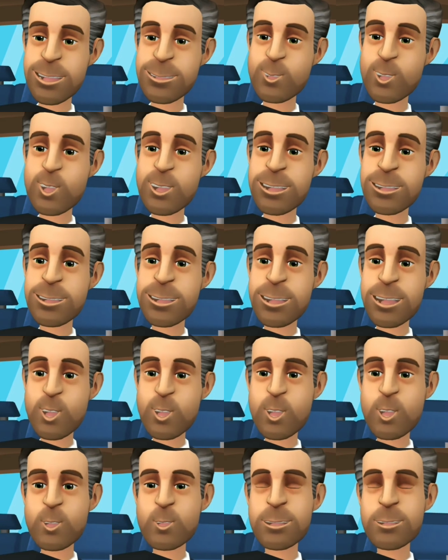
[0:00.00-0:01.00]
policies
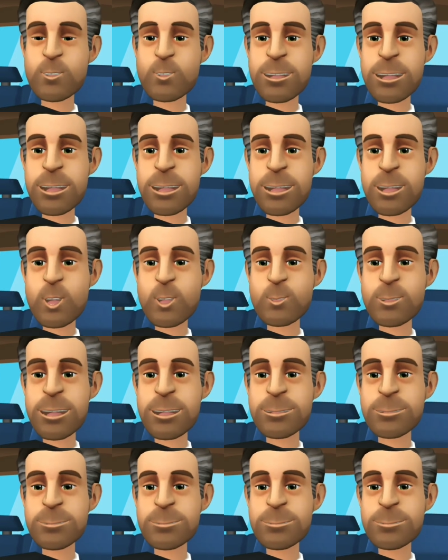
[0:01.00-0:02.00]
are also very
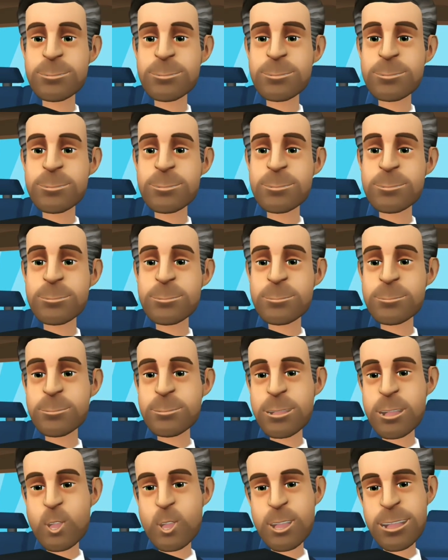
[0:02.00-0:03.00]
common.
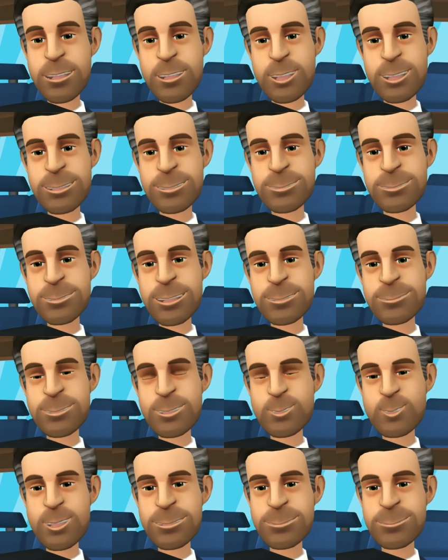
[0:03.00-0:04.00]
However, the
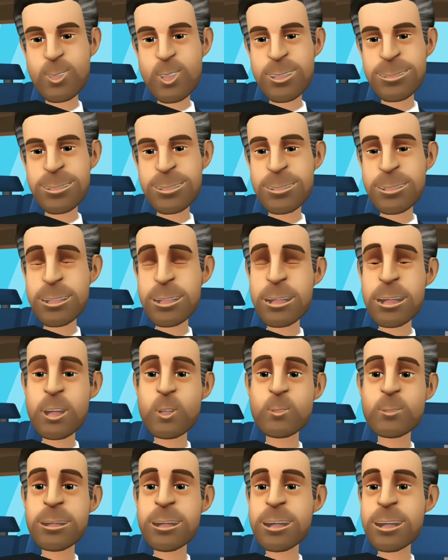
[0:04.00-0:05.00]
most important thing
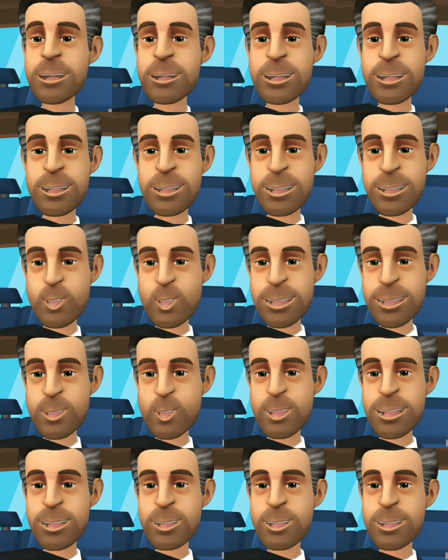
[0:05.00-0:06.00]
to pay attention to is
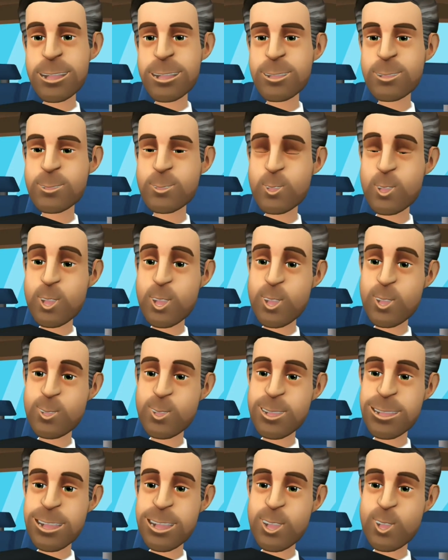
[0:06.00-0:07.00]
whether the host wants
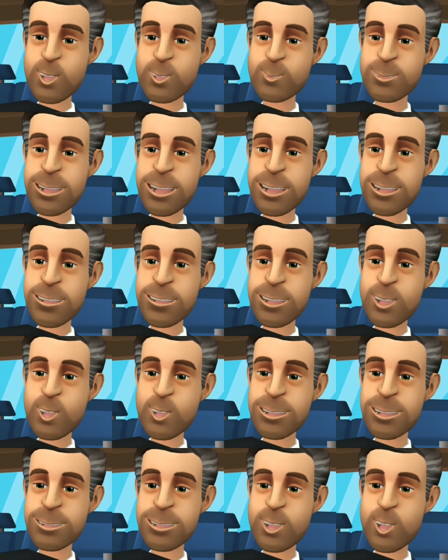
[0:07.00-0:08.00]
the car to be
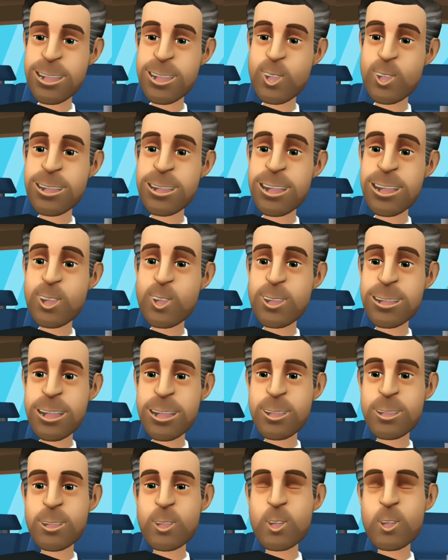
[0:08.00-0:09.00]
refueled and how you need to
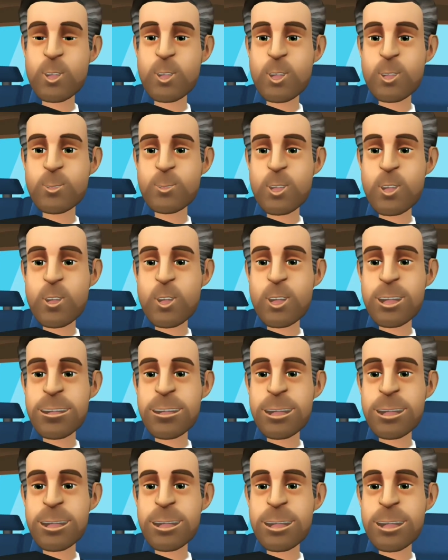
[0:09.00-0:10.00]
return or drop off the
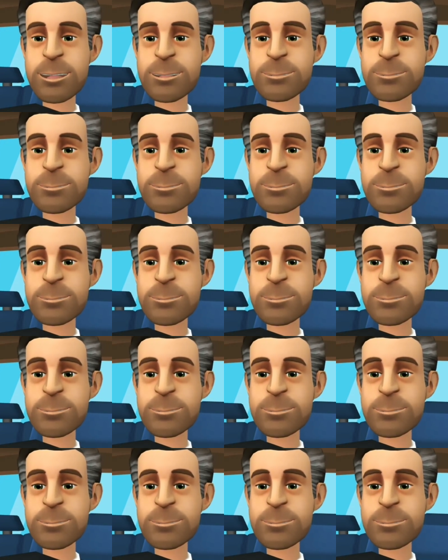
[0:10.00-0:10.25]
vehicle.